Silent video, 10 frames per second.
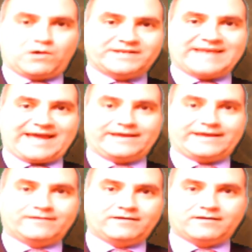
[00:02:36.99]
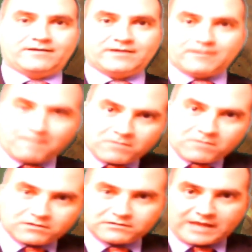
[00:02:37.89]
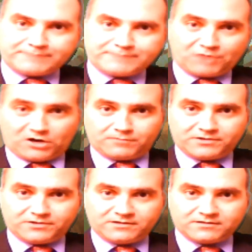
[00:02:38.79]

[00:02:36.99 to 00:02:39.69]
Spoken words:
one day, light bulb,